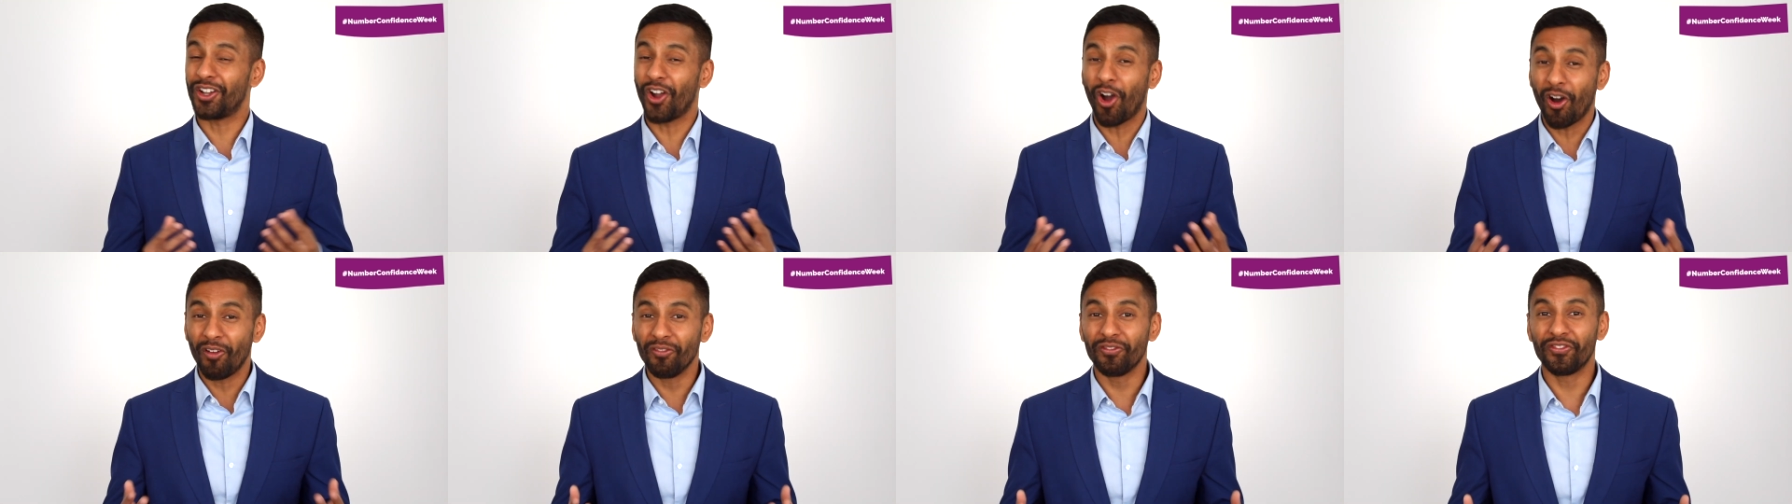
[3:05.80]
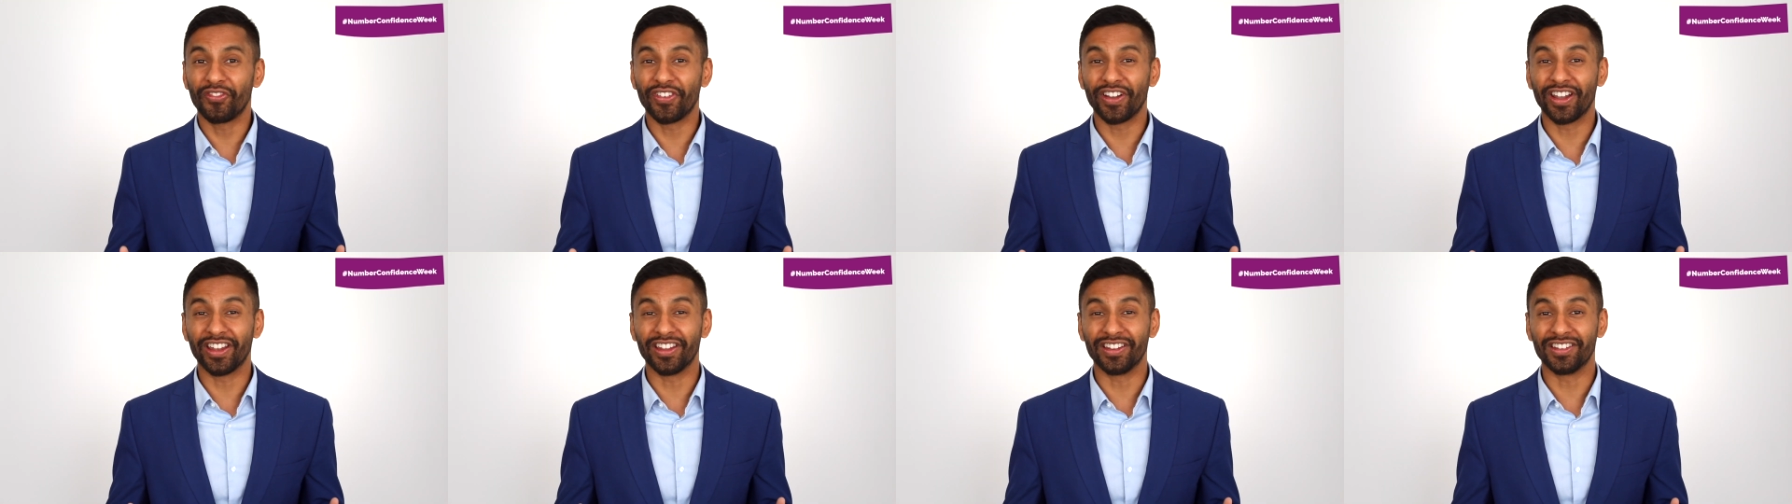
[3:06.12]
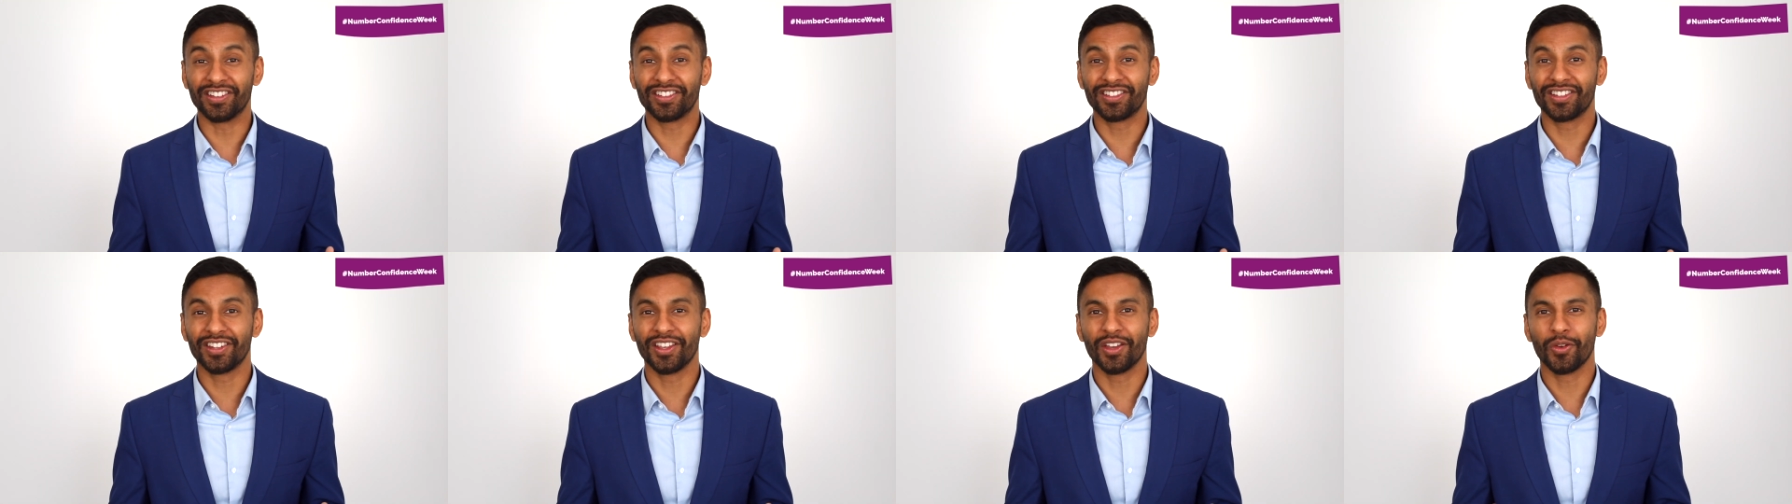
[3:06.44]

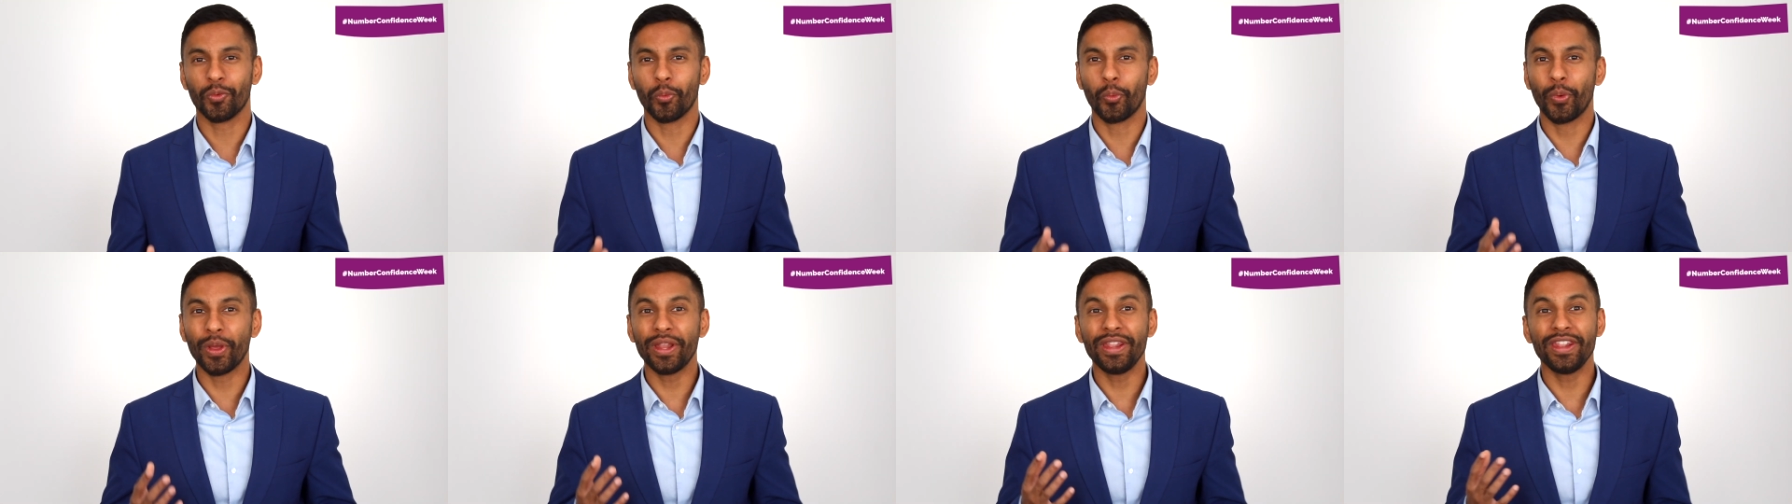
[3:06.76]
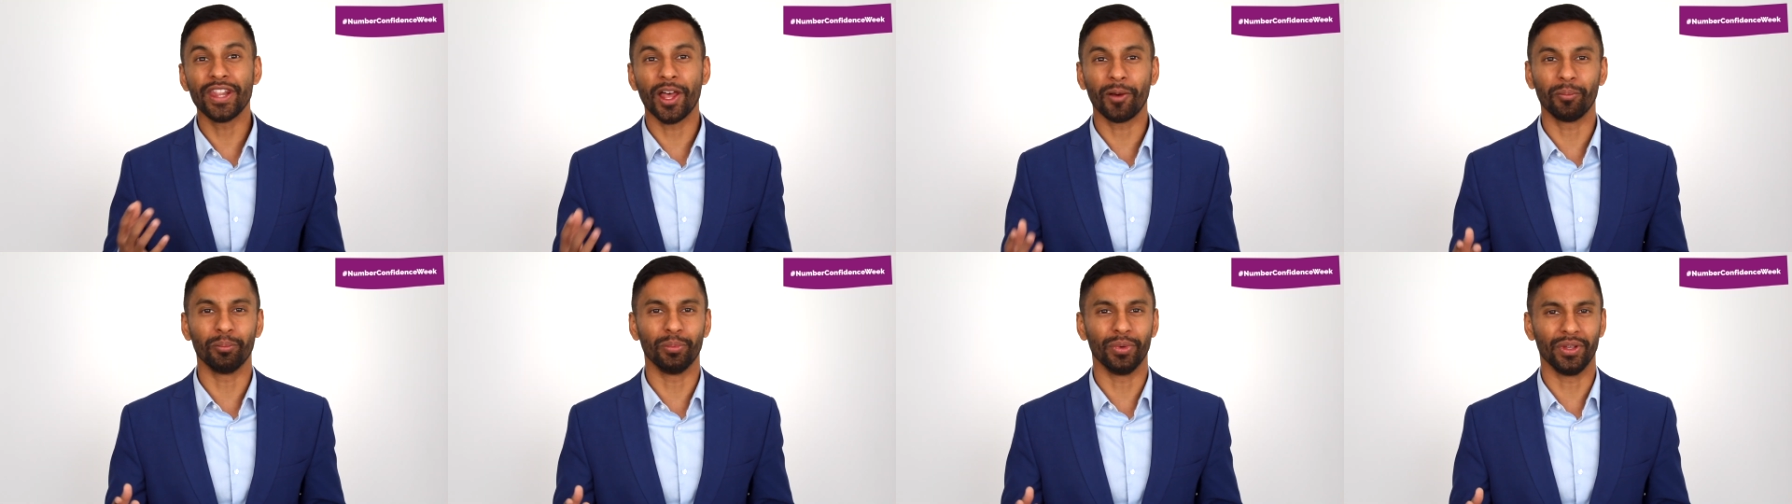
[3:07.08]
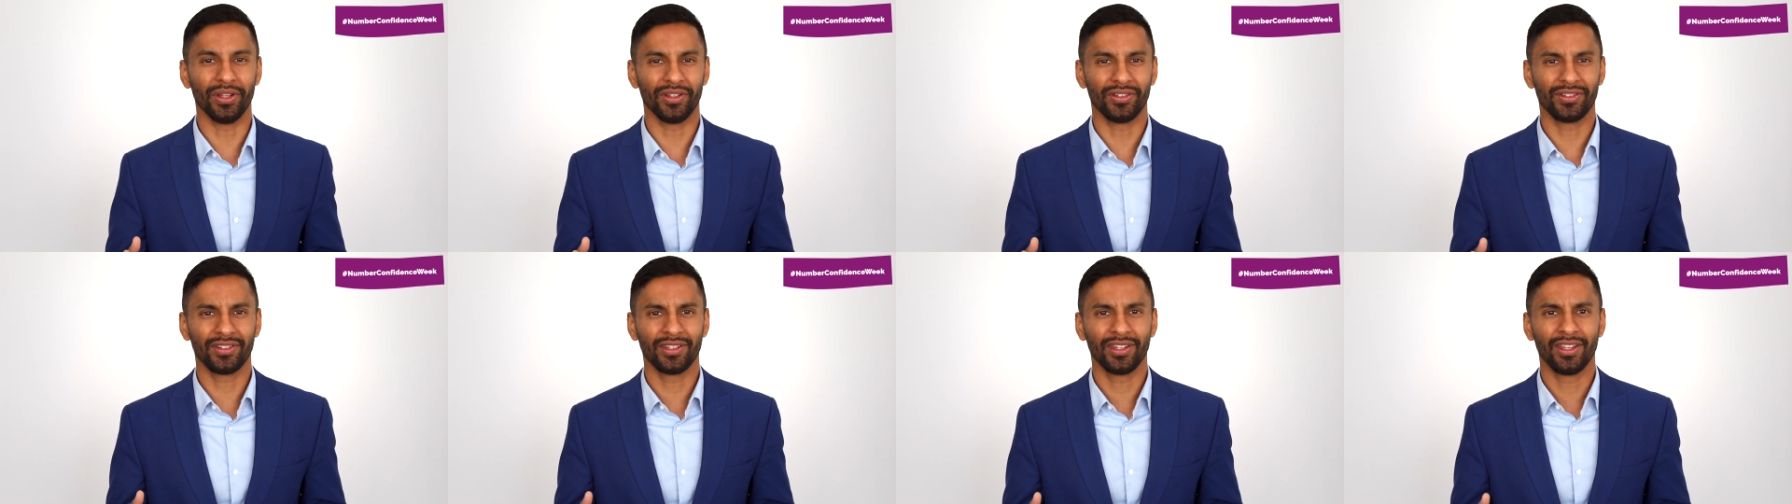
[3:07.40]
Confidence with
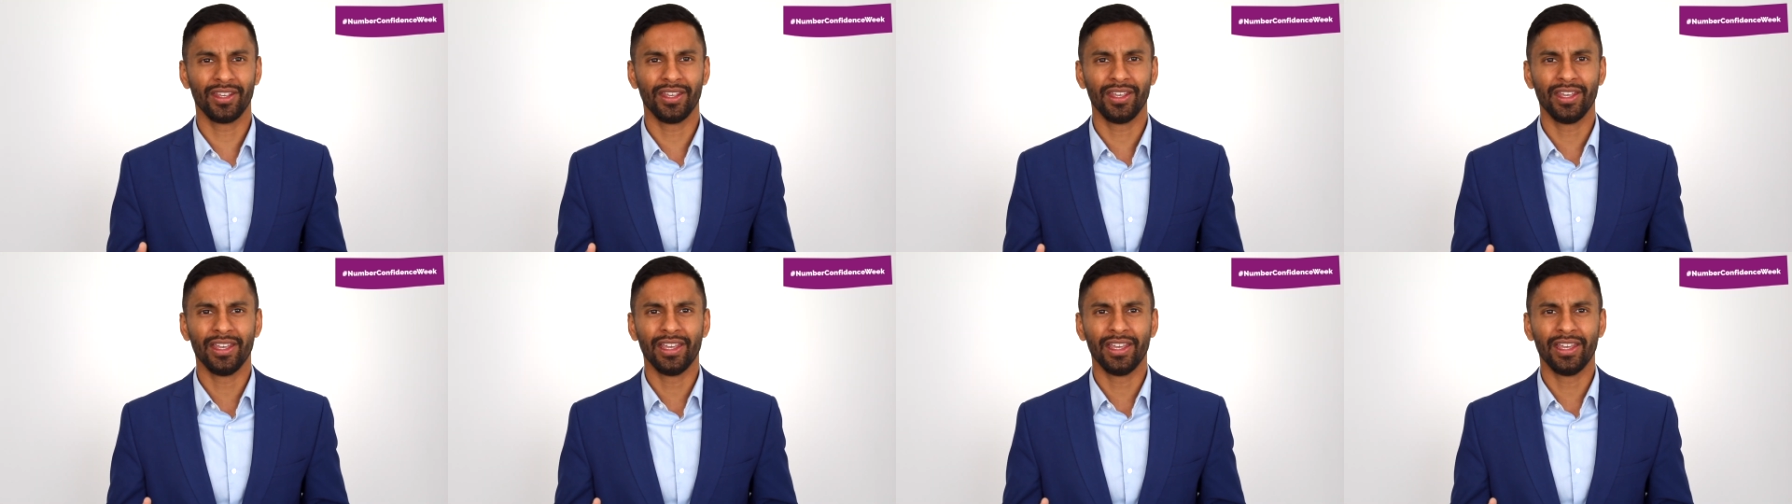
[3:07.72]
numbers